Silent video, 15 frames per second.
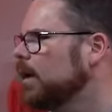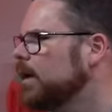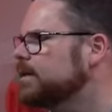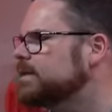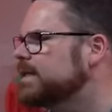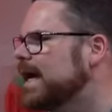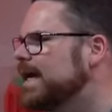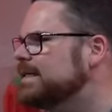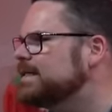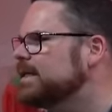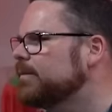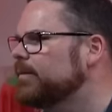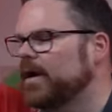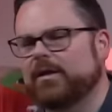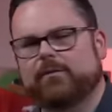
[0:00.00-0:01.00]

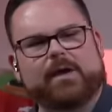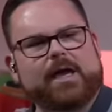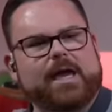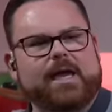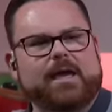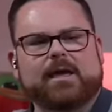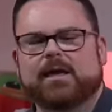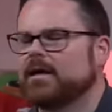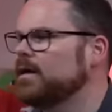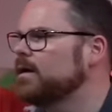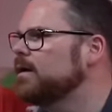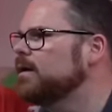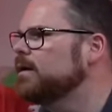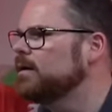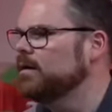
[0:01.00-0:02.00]
Zeiston, by the way,
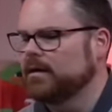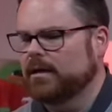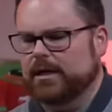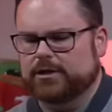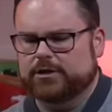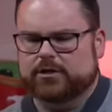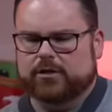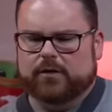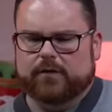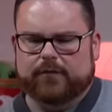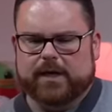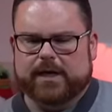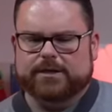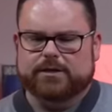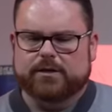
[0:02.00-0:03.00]
I just don't know if
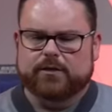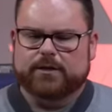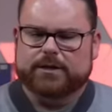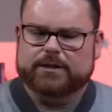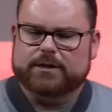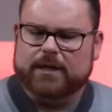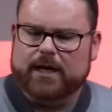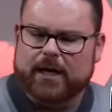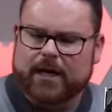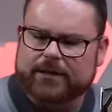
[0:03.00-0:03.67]
you guys know this. Uh,